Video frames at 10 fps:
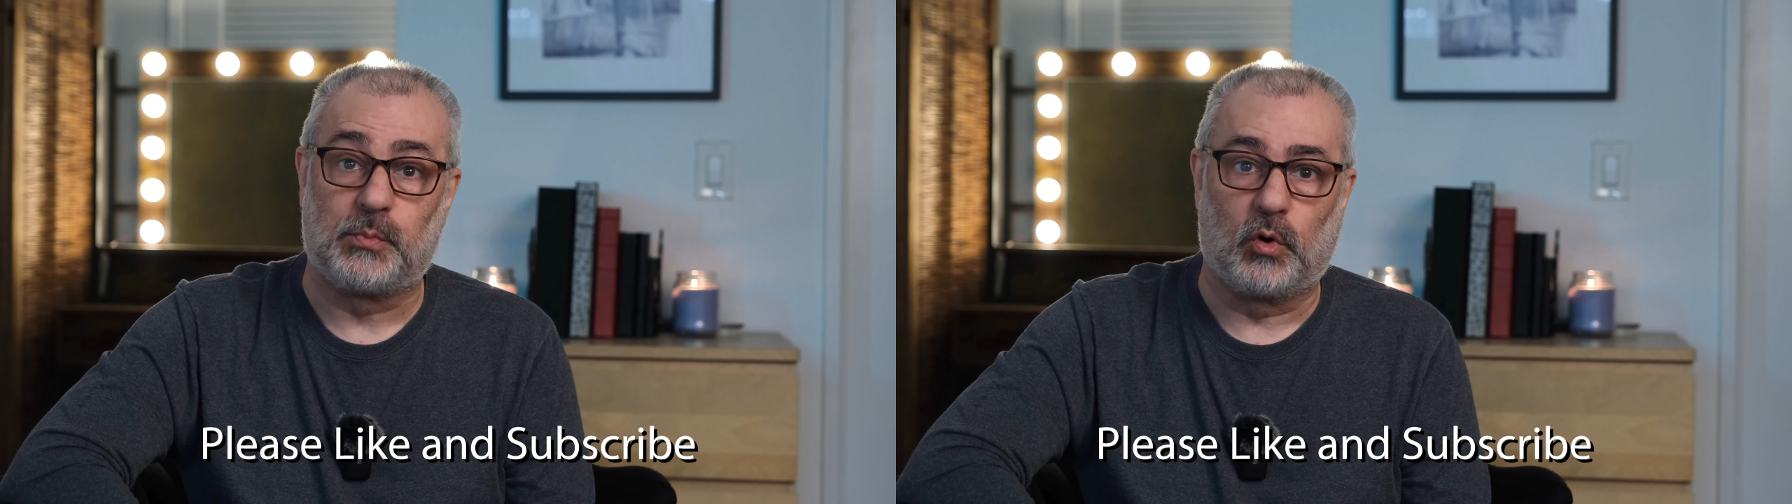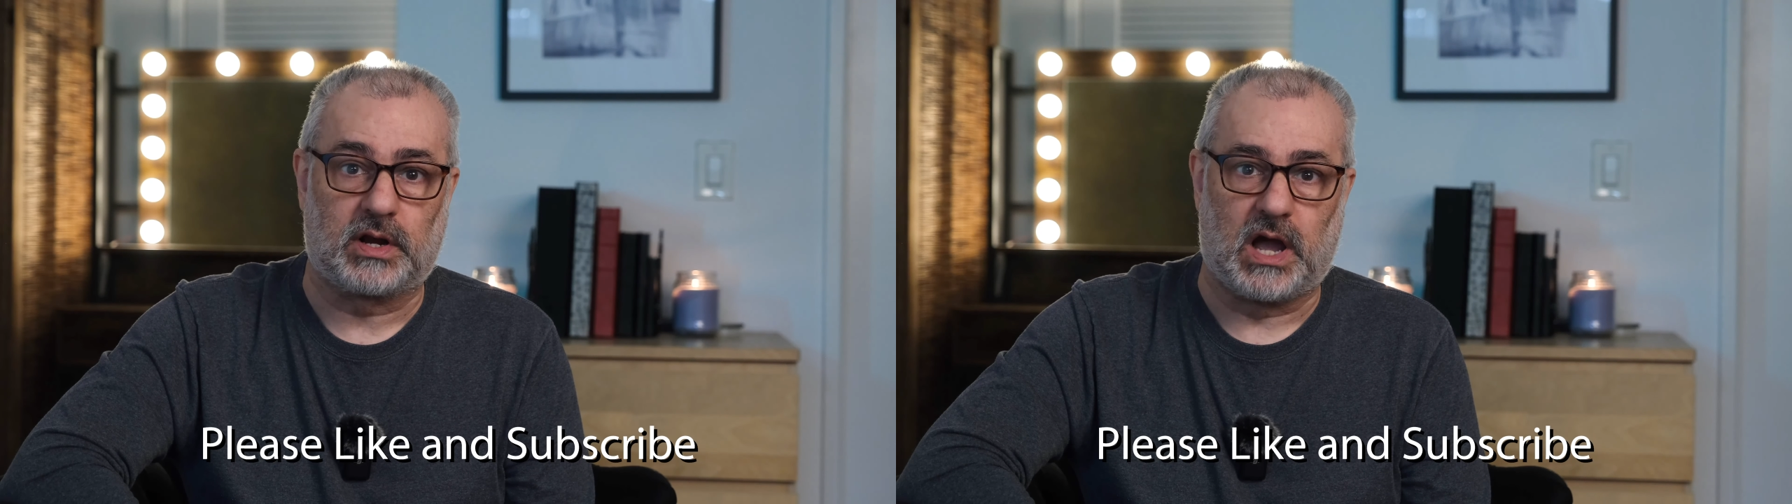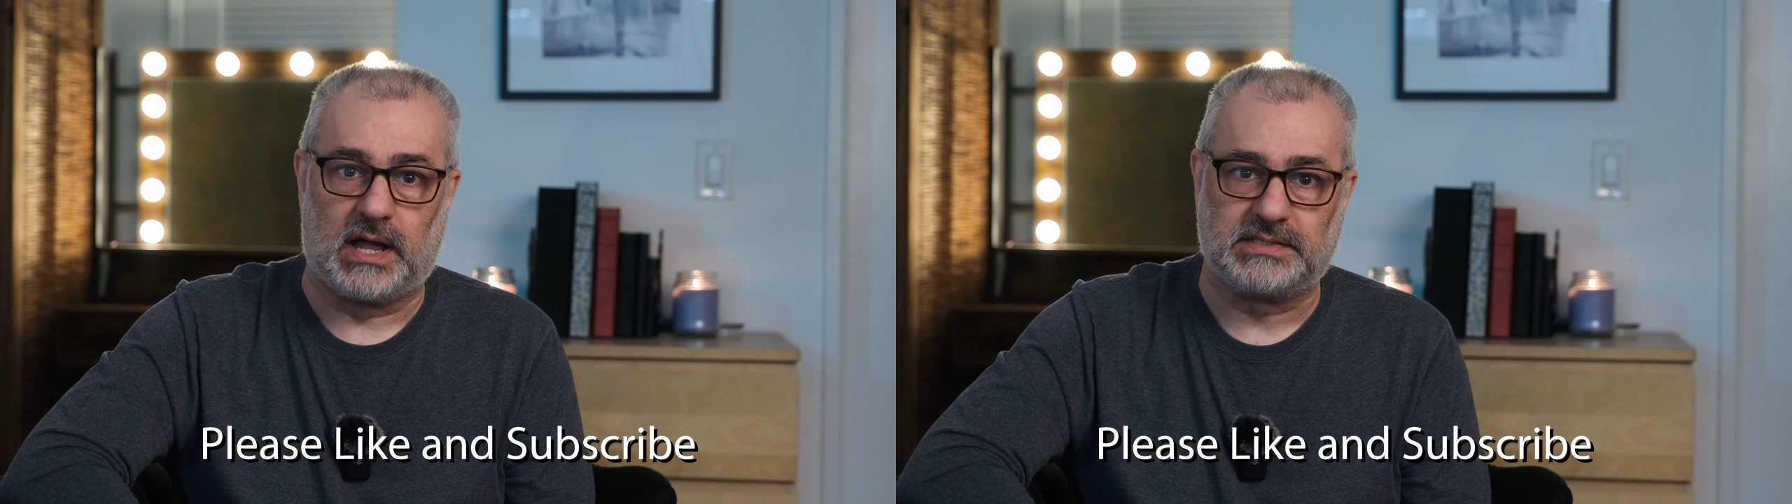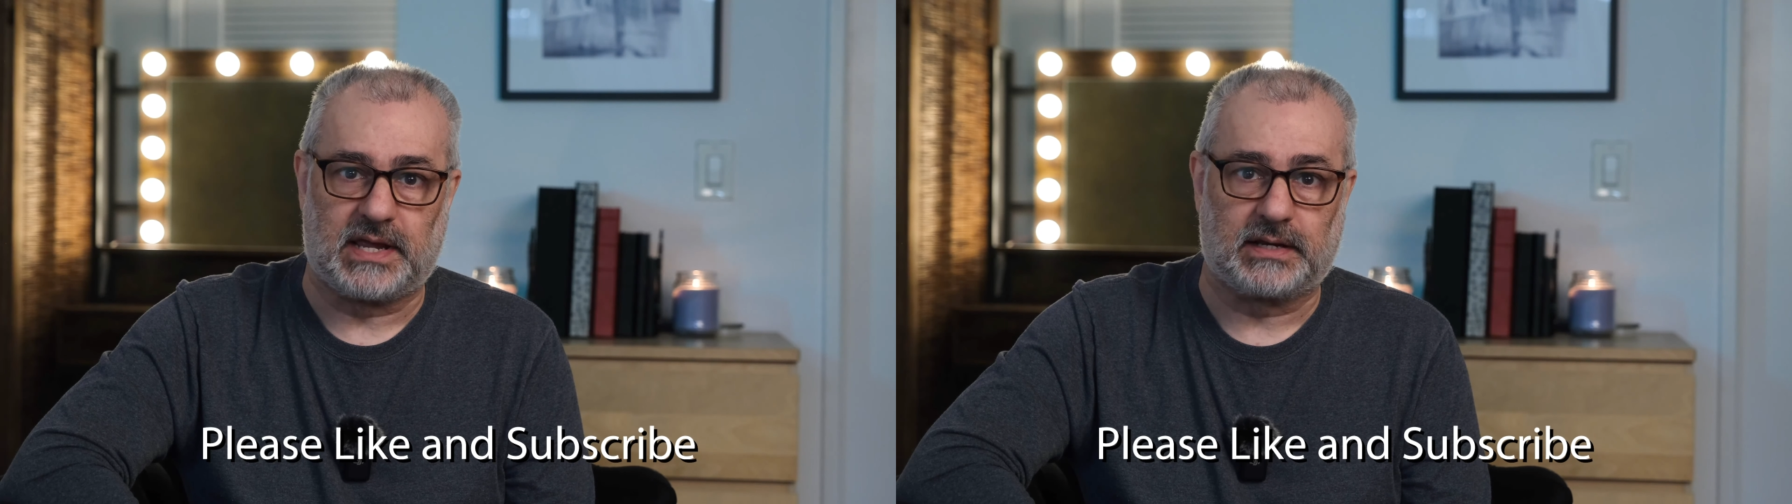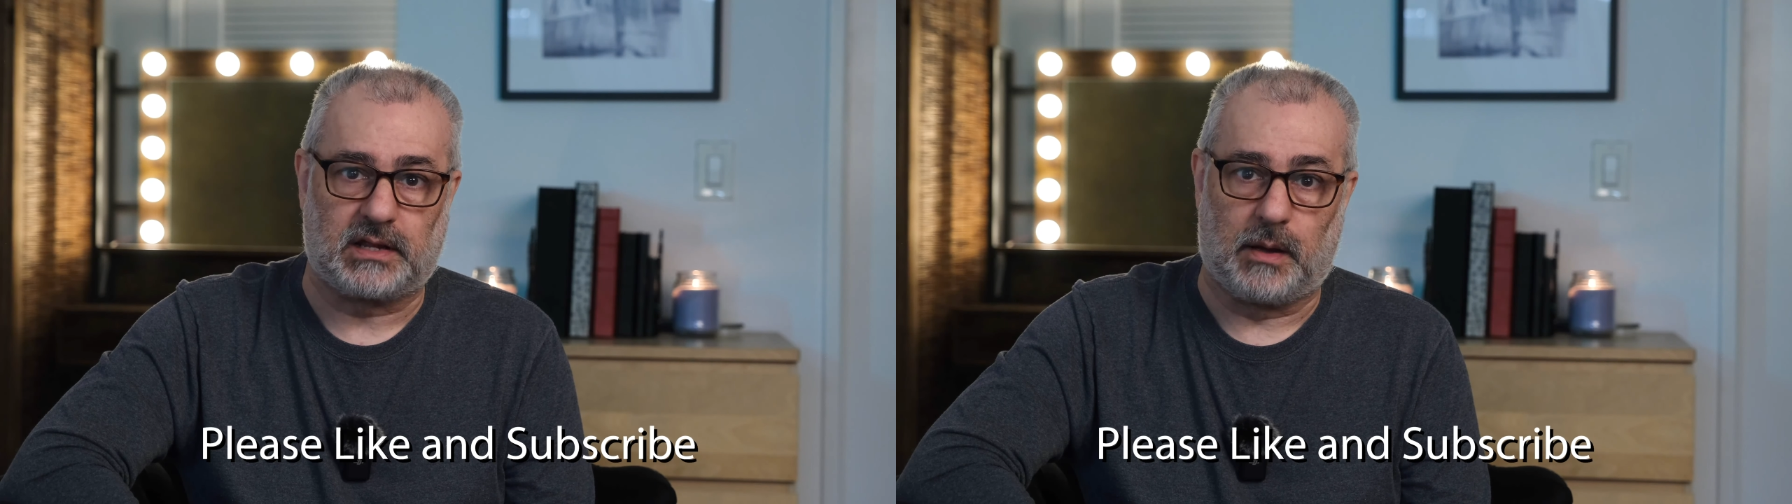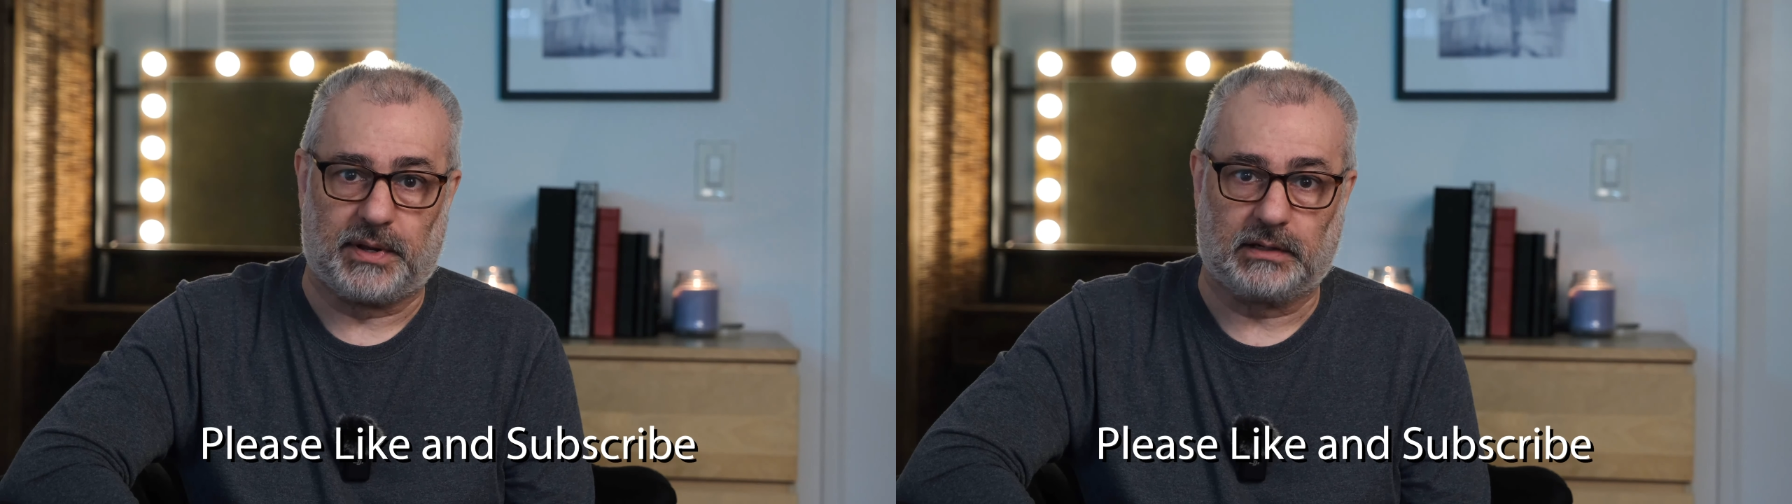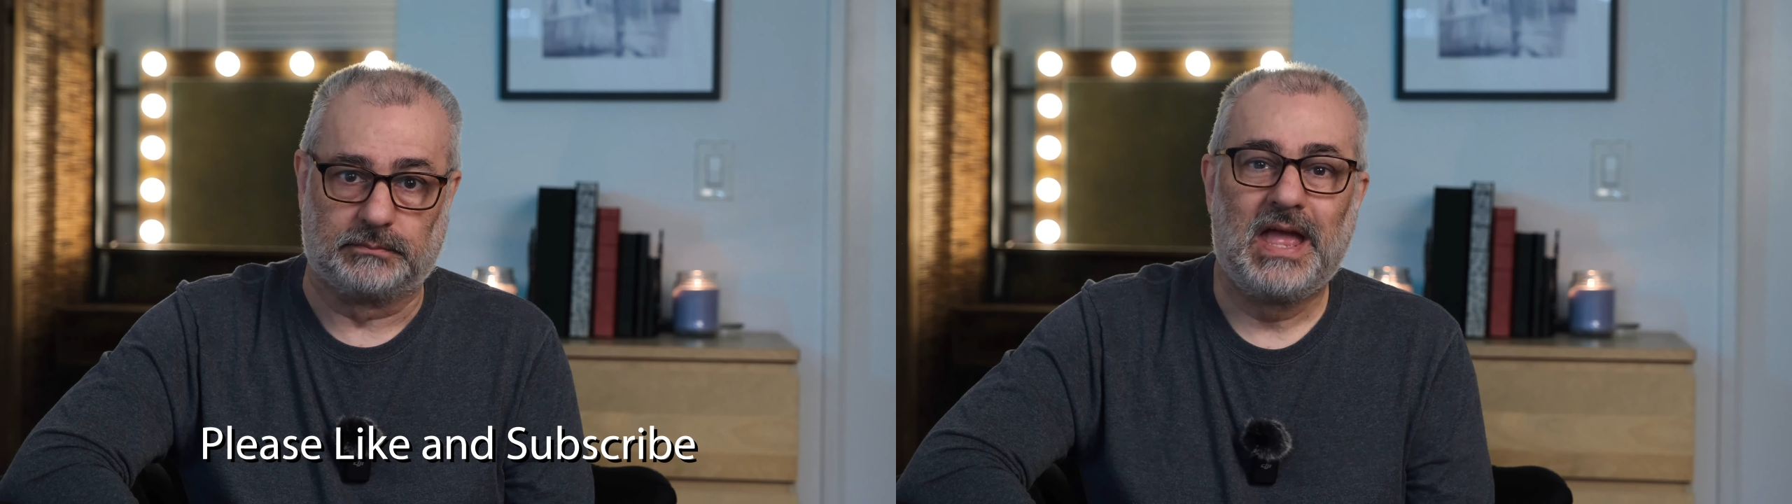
more content coming.